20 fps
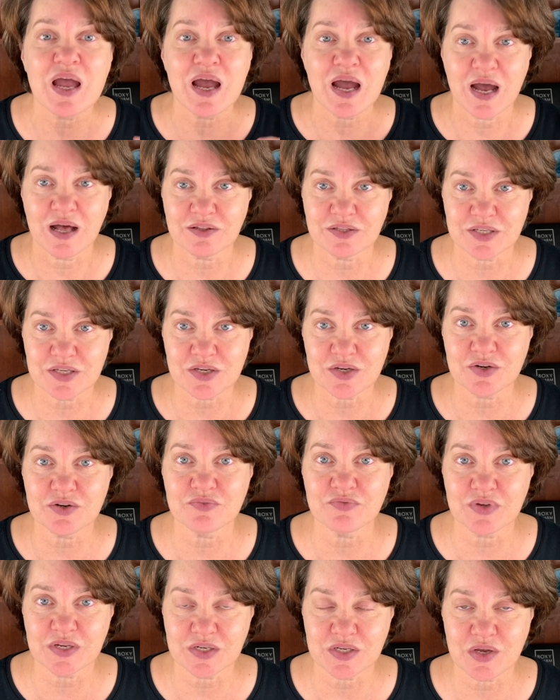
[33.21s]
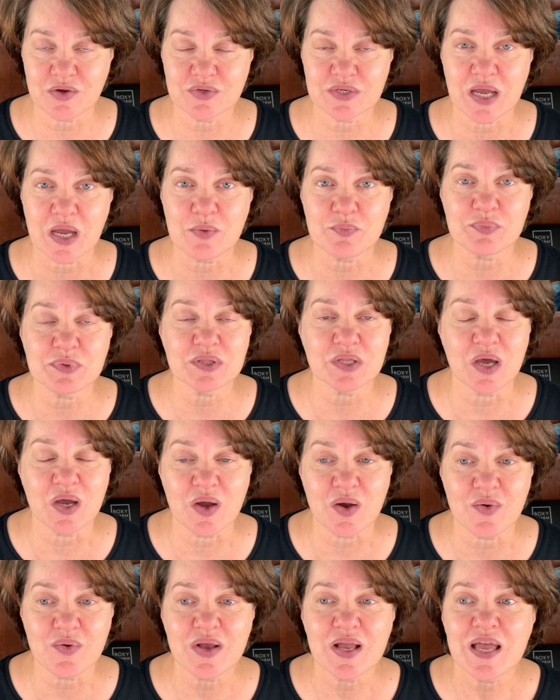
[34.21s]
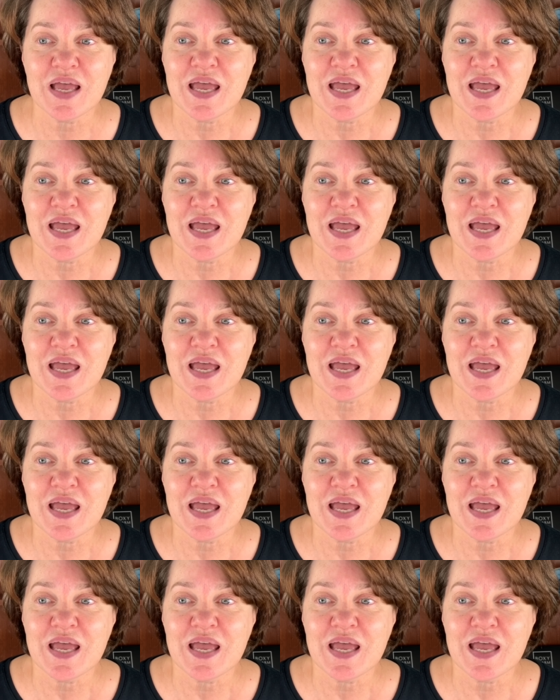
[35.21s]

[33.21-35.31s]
I'll link her video down below.